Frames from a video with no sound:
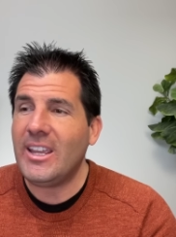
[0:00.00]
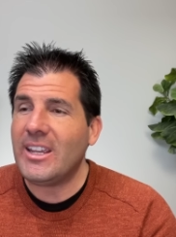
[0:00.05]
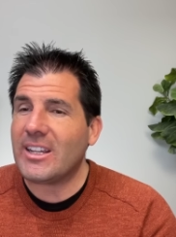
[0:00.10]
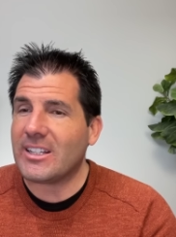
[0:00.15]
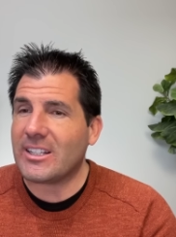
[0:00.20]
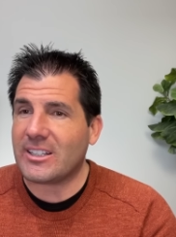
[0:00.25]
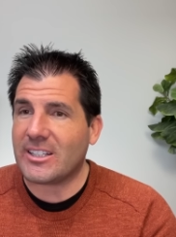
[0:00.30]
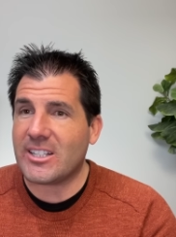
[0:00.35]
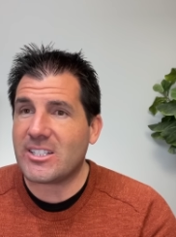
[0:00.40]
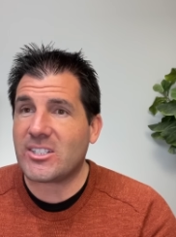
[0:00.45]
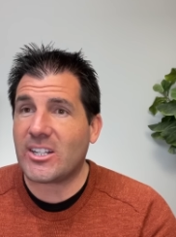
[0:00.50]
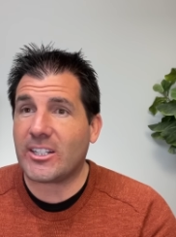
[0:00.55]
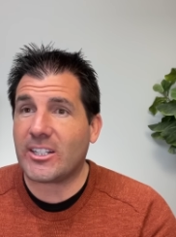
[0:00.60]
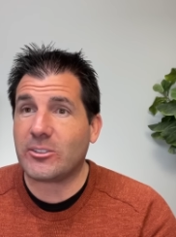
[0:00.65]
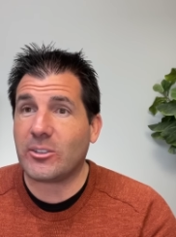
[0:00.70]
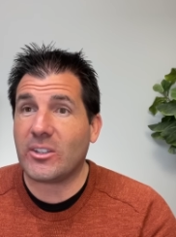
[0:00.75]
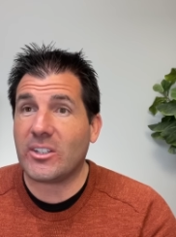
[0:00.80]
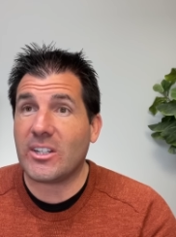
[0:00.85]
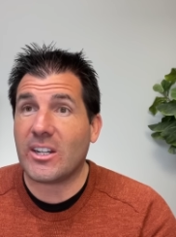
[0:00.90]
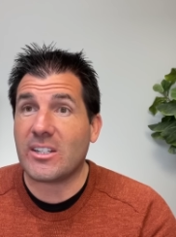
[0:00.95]
Let's talk
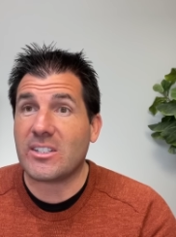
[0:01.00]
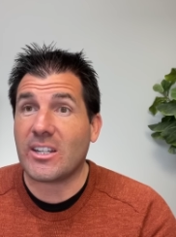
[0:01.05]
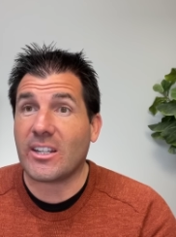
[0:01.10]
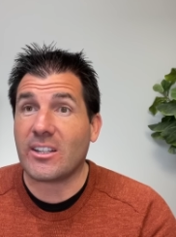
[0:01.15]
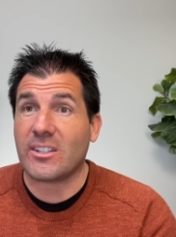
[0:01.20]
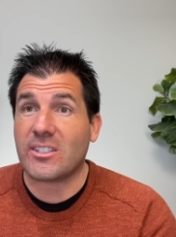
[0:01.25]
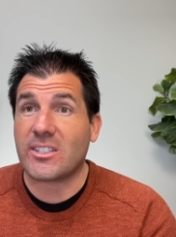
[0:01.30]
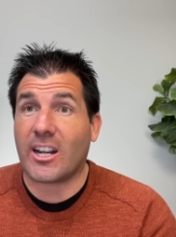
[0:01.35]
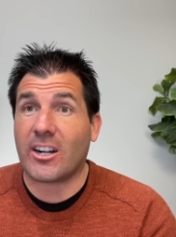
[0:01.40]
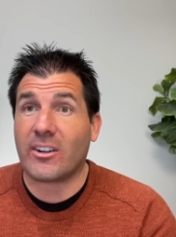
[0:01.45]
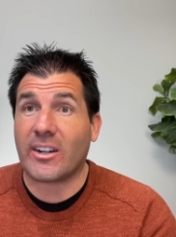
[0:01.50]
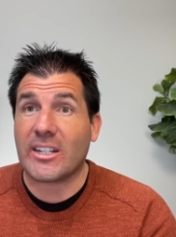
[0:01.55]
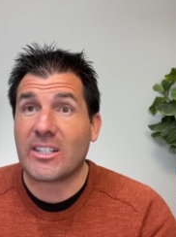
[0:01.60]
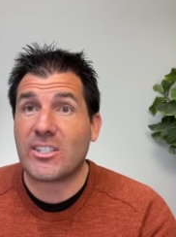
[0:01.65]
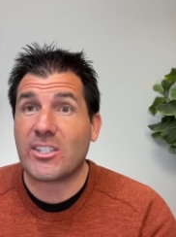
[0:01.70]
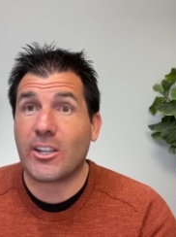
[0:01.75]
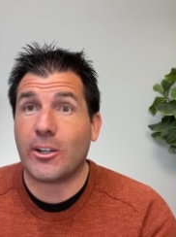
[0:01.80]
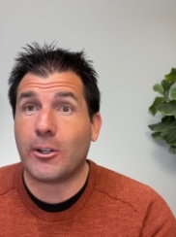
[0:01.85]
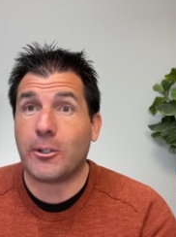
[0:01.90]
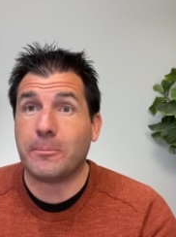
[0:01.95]
through the details. All right,
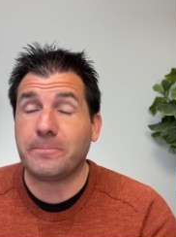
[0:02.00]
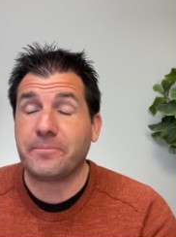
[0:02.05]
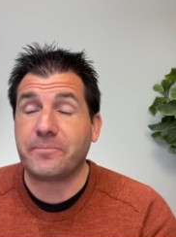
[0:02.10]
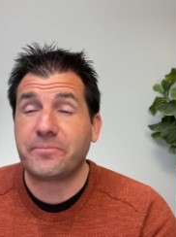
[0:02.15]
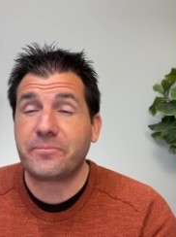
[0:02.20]
so